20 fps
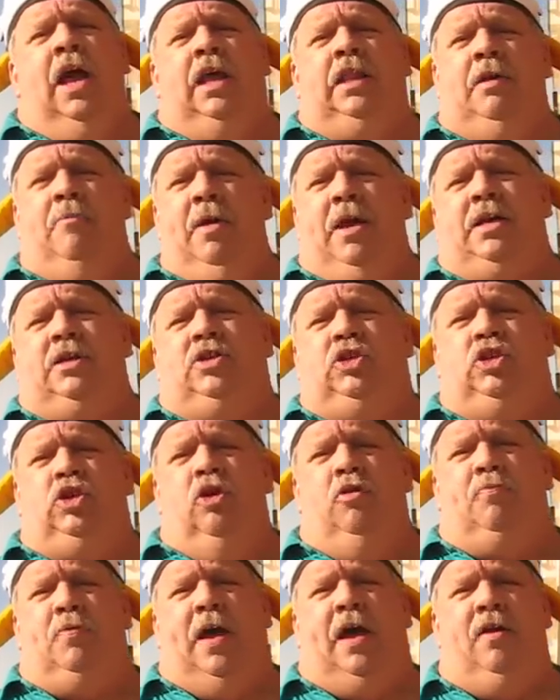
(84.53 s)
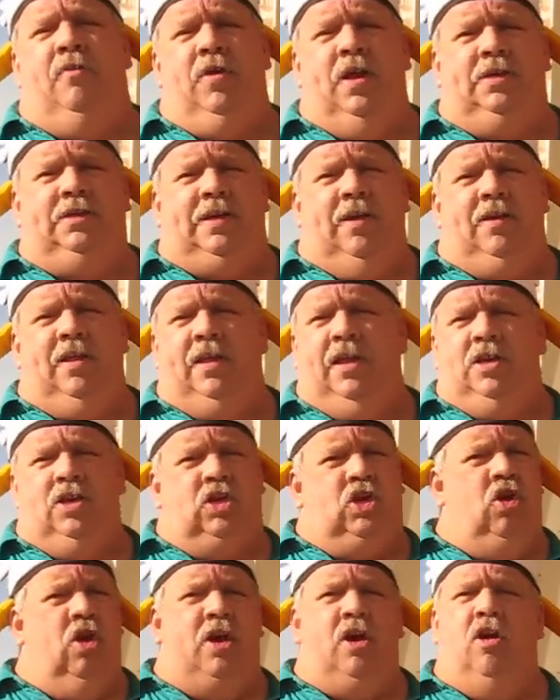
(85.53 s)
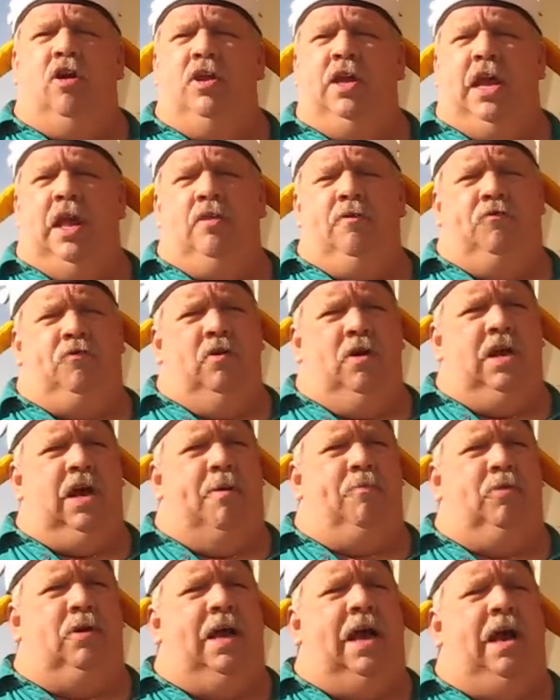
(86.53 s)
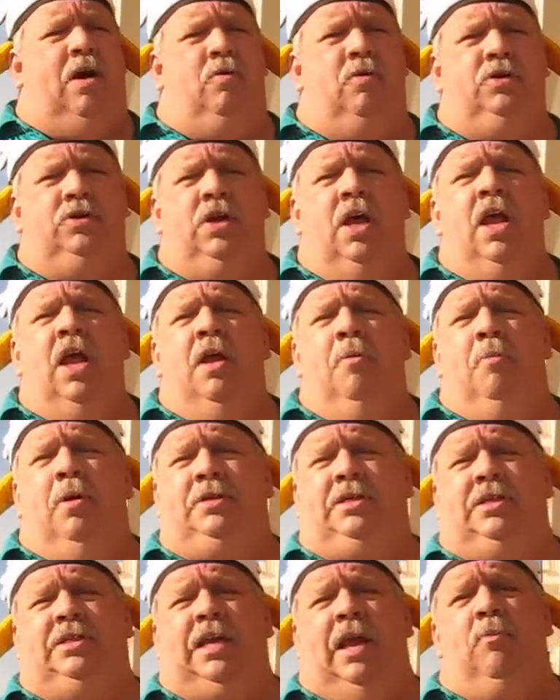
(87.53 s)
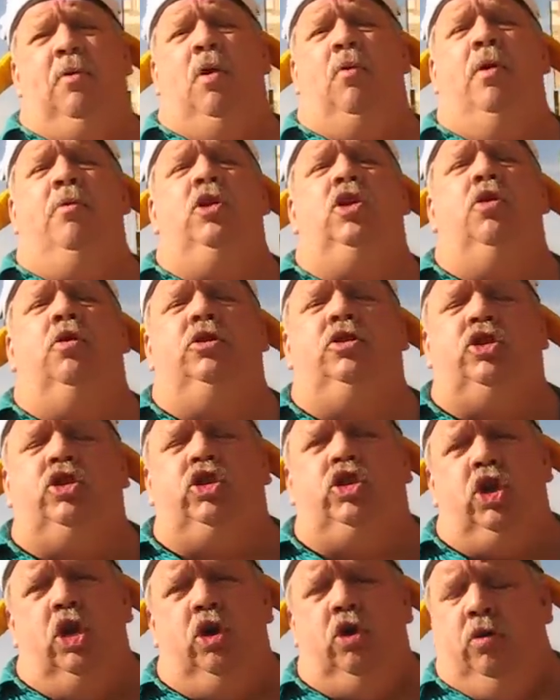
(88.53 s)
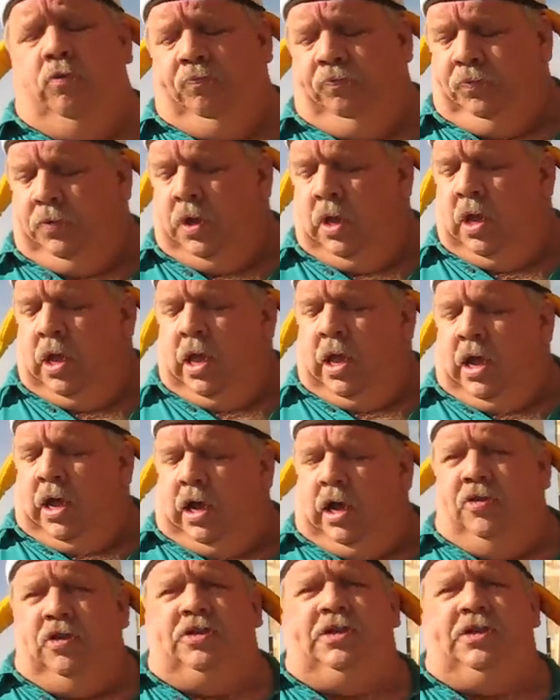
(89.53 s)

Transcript: and they make a soup out of this, and then they just cook it all together for a couple hours, much the same way we would do a stew. The